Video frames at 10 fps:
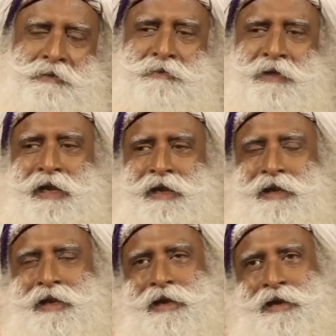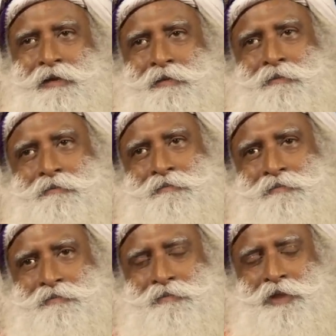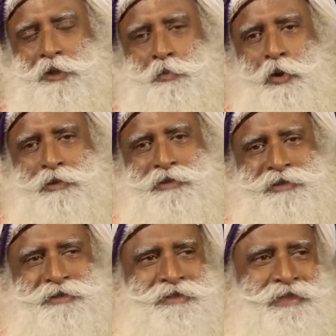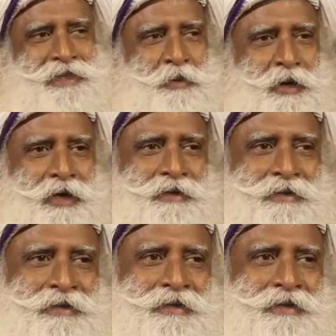Well, the sport in the world